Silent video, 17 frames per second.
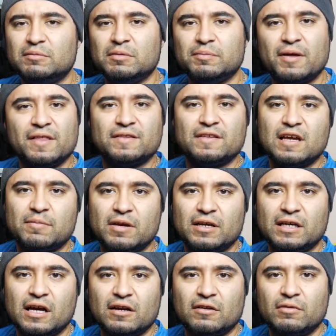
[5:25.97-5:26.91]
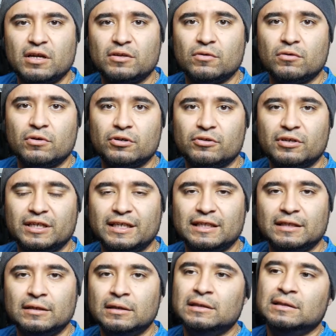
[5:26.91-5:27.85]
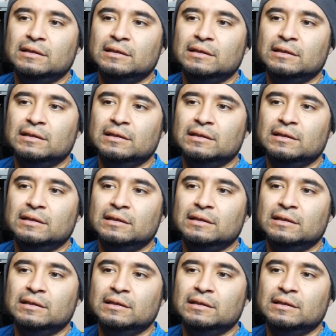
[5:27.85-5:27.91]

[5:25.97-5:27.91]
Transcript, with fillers: But by the time I got around to ordering it,